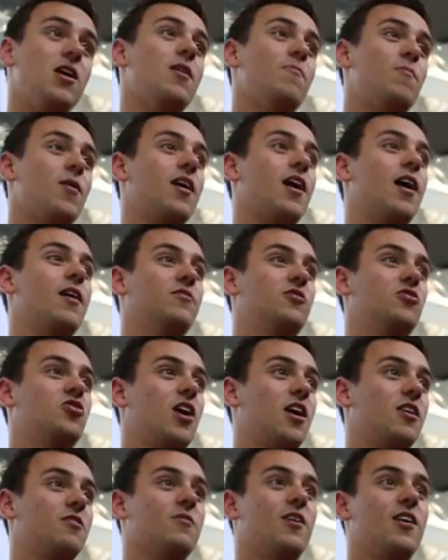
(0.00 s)
the Olympic Games
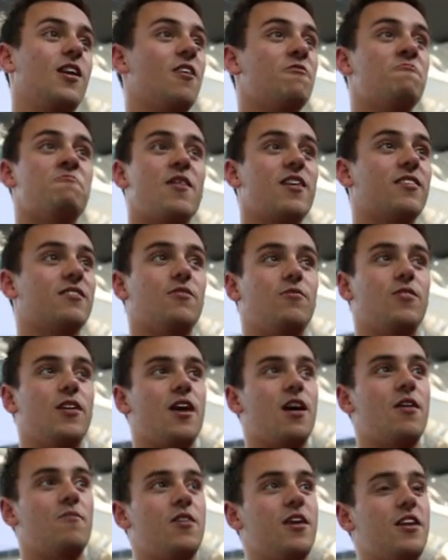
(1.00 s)
changed my life
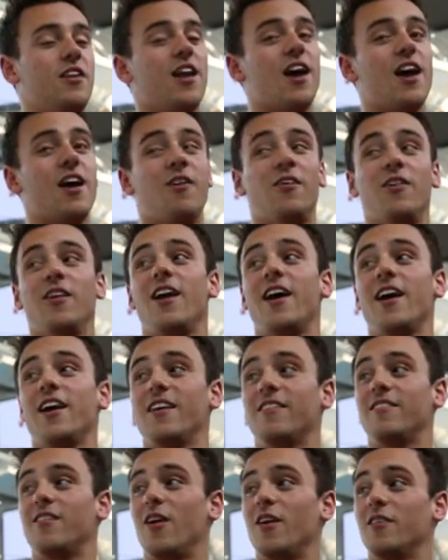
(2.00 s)
massively. I mean, now
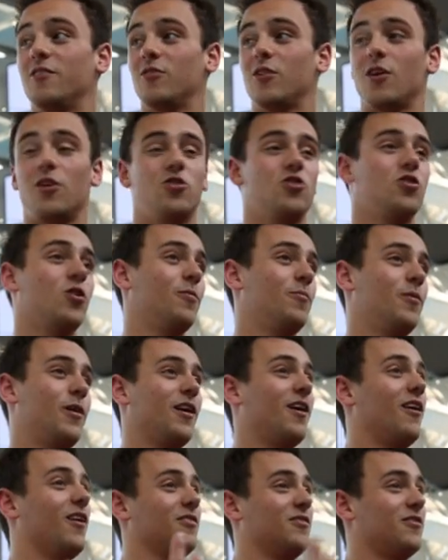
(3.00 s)
it's hard to go
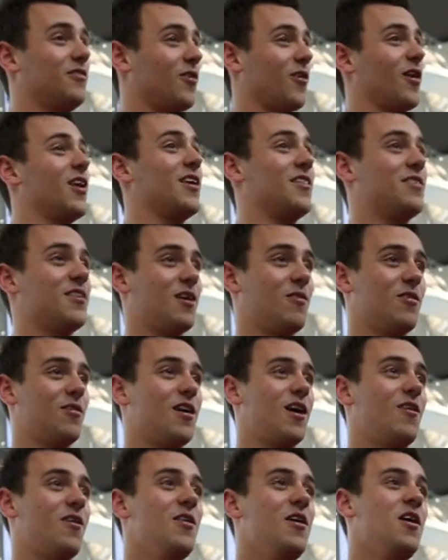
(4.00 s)
shopping, hard to do anything
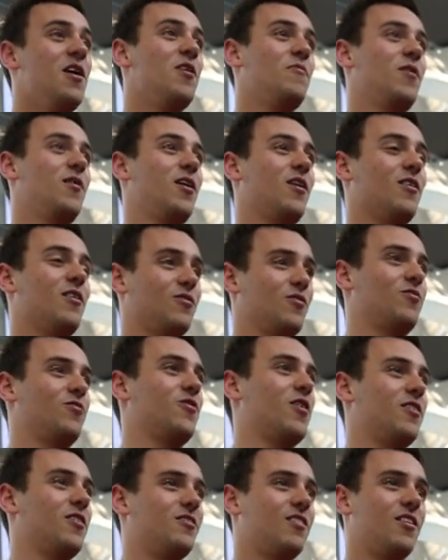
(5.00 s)
without being asked for
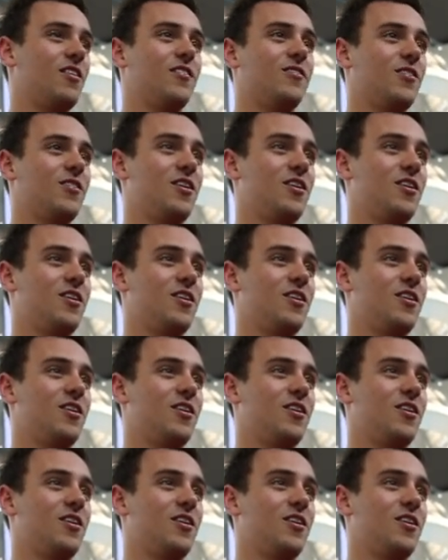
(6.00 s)
photos.